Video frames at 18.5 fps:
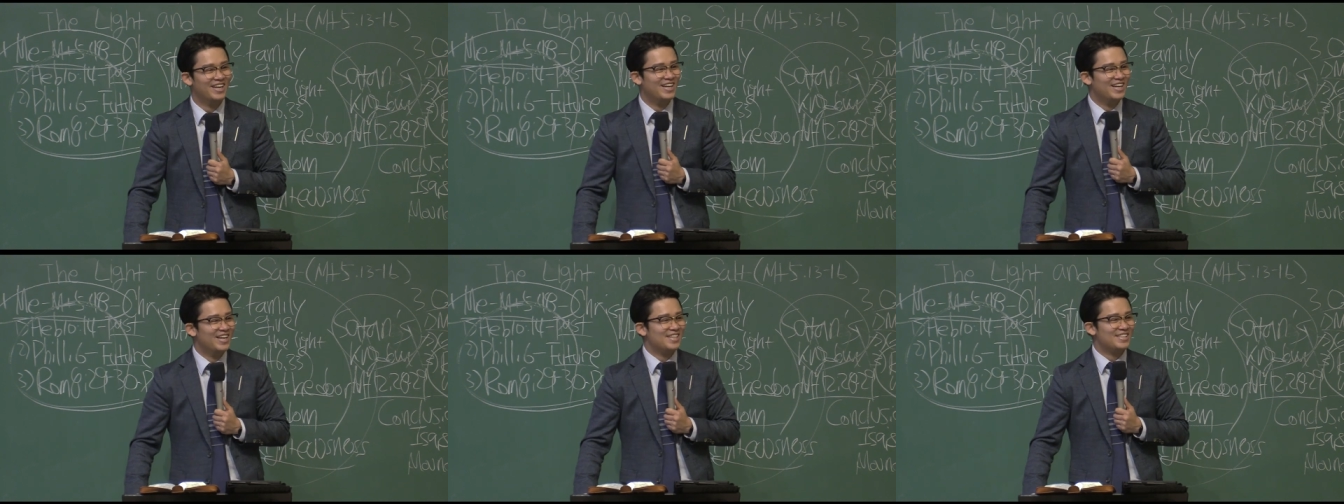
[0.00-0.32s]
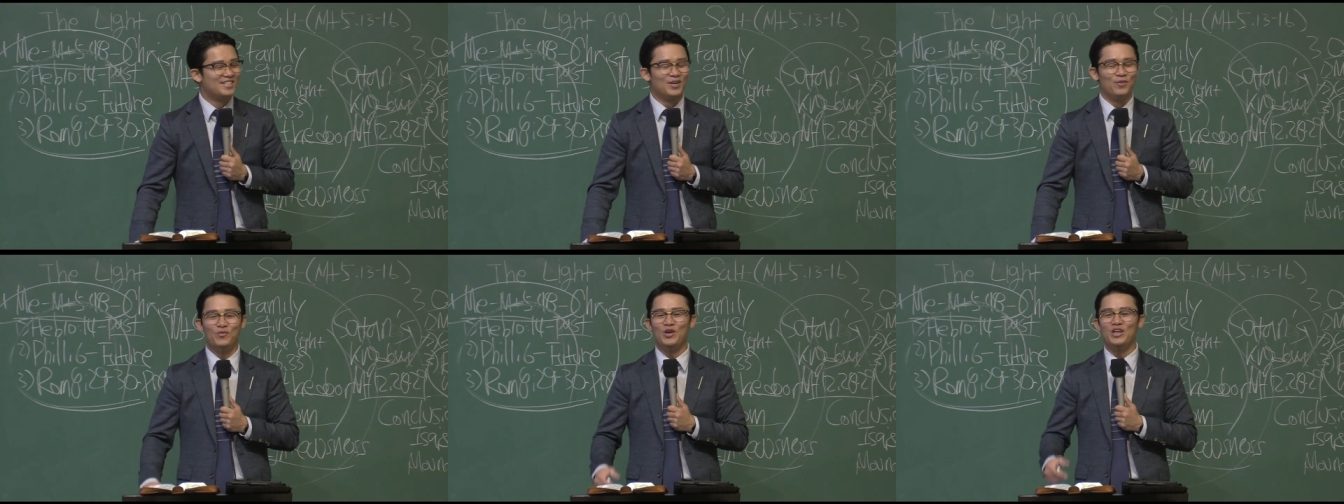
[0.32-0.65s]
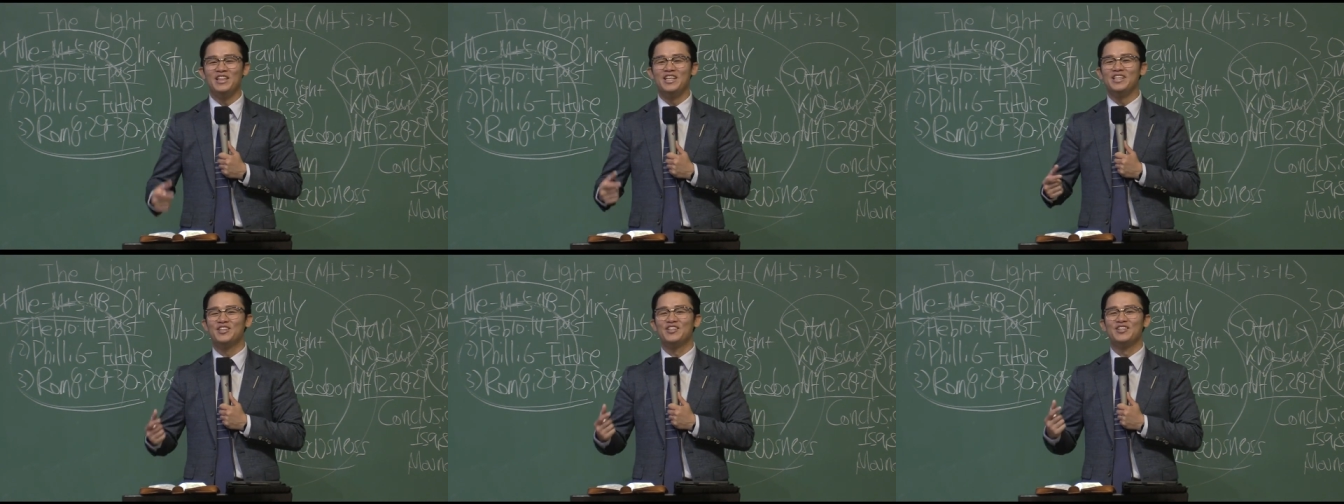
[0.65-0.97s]
So we
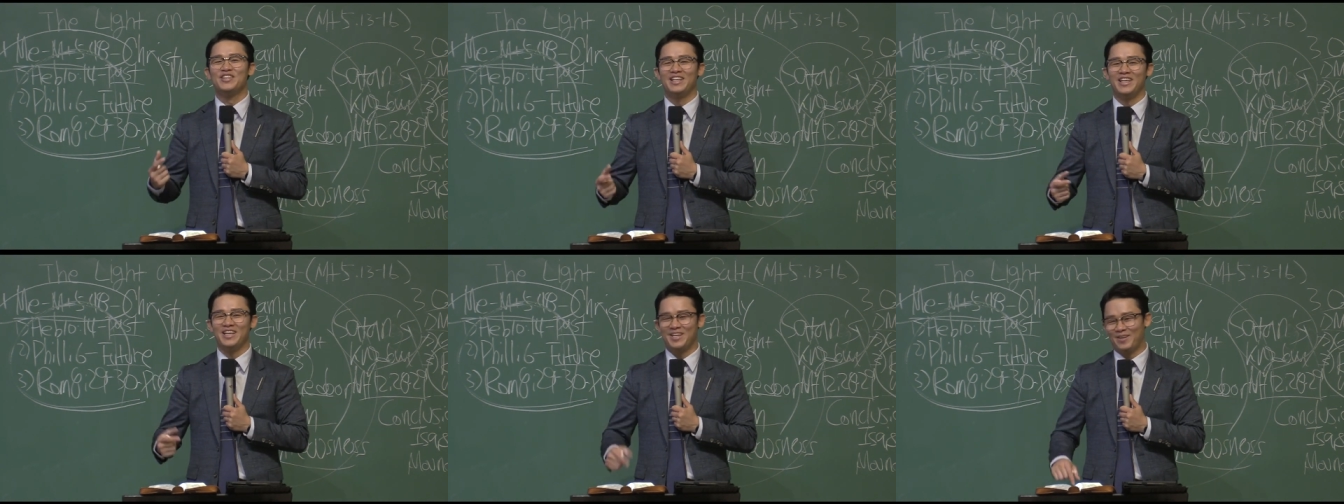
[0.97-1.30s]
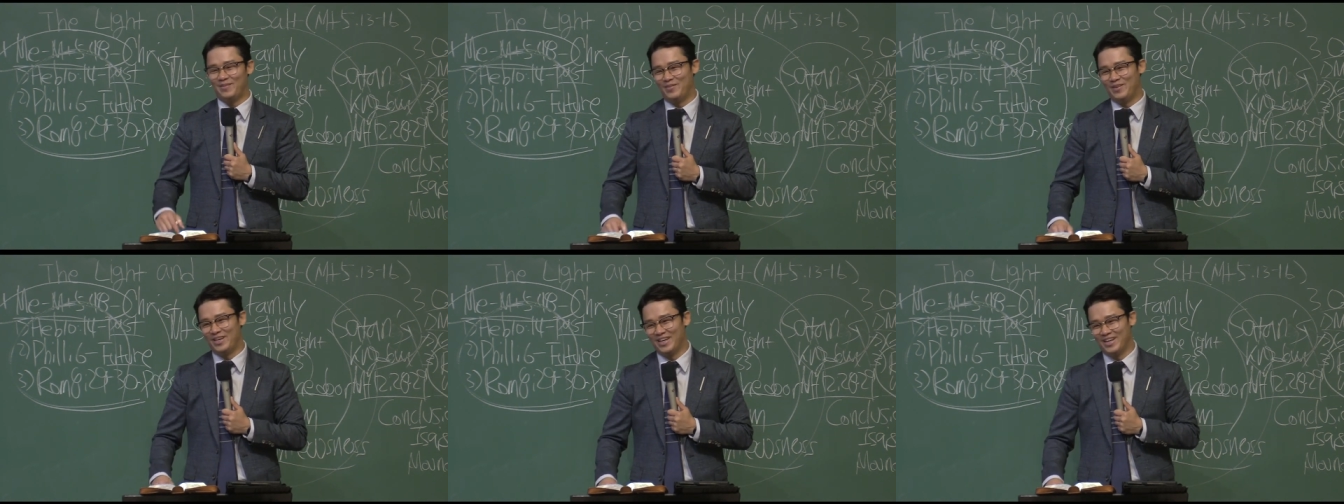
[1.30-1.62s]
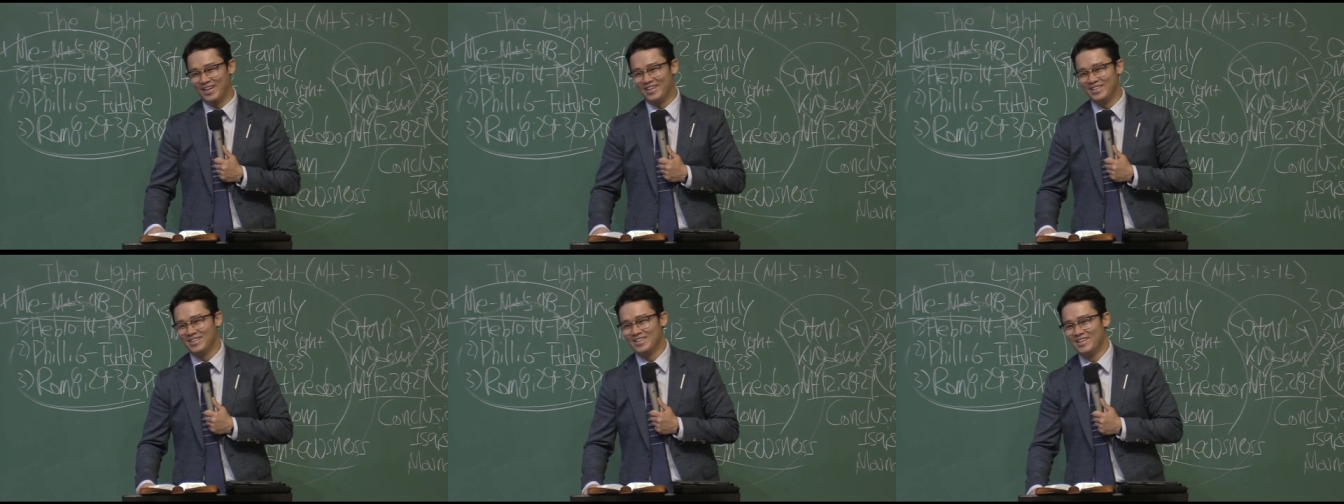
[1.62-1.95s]
need to think about
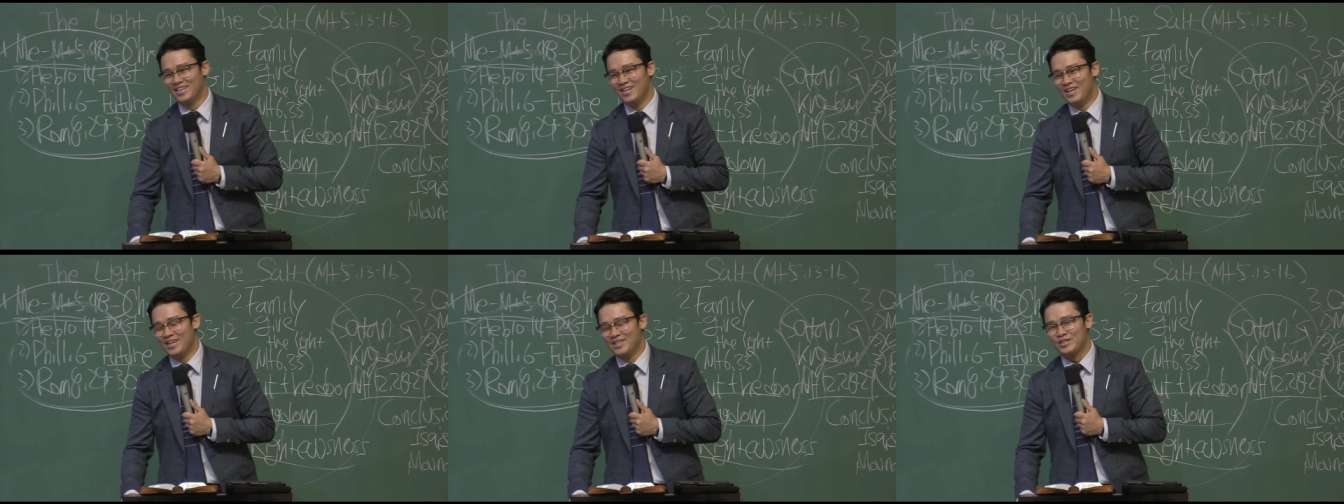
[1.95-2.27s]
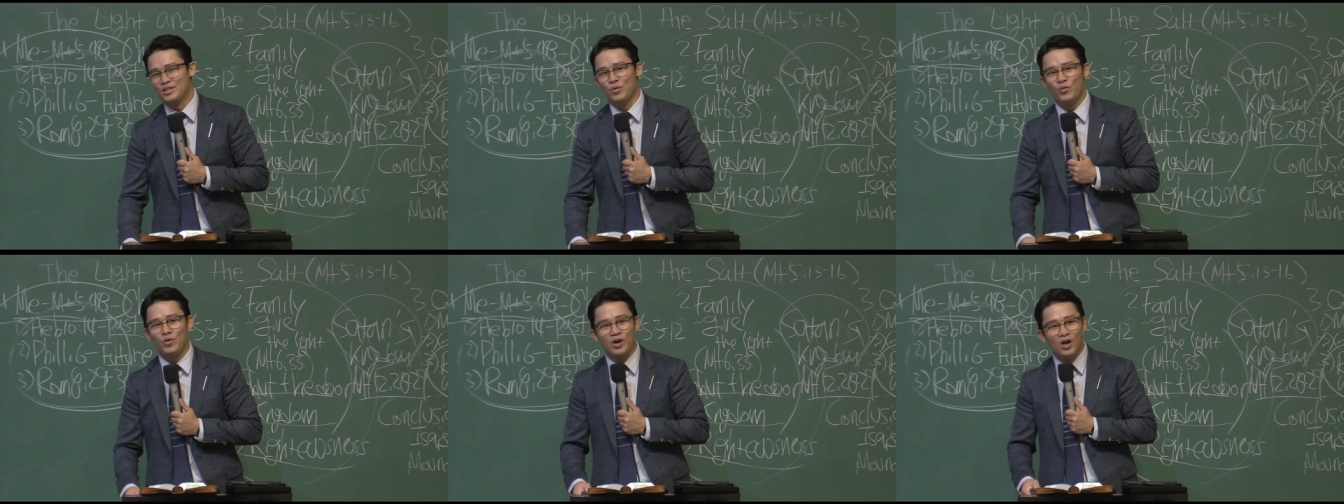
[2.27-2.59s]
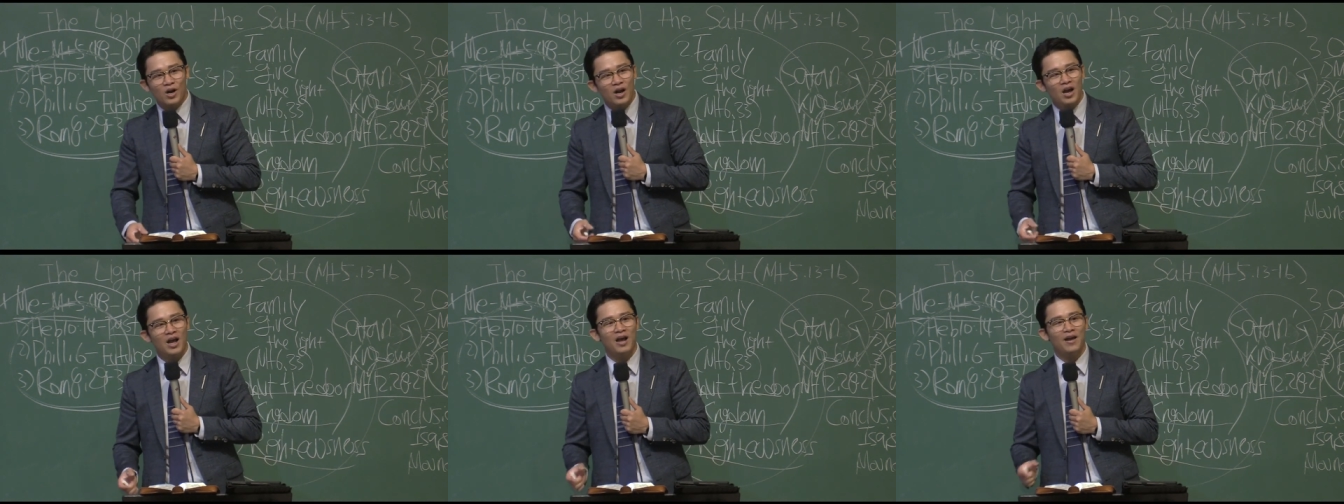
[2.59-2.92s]
it. So
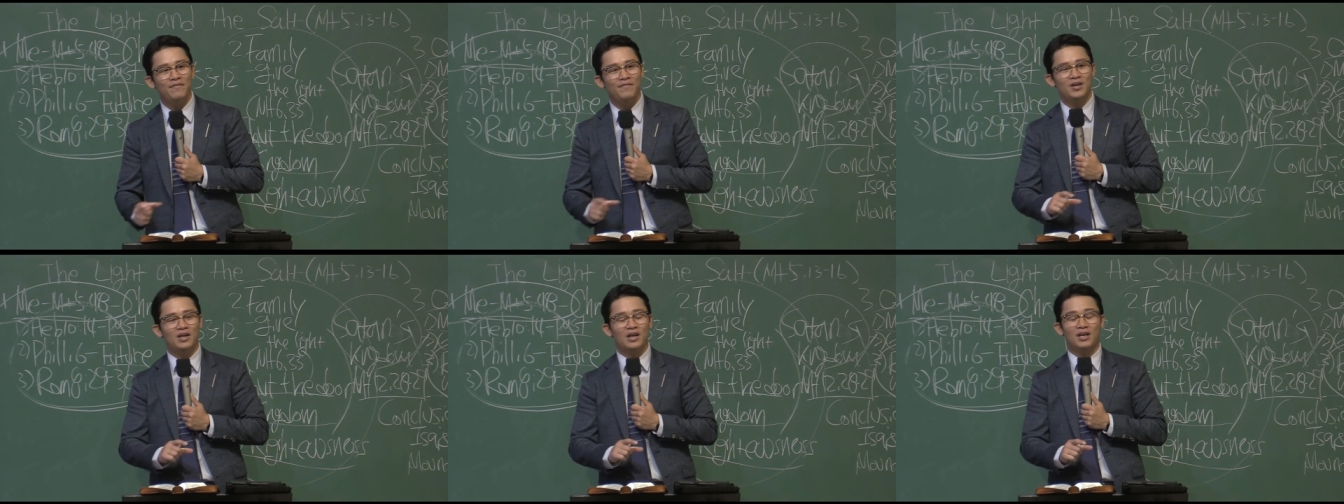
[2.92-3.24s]
we're having